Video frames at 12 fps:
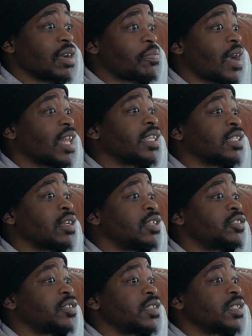probably in the
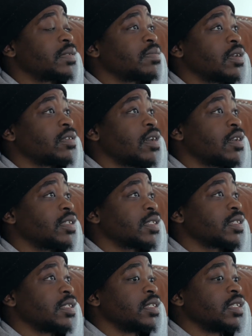hundreds, bro,
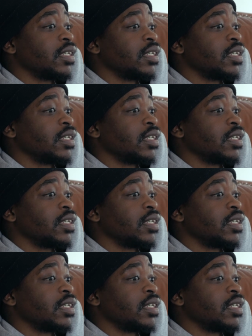honestly.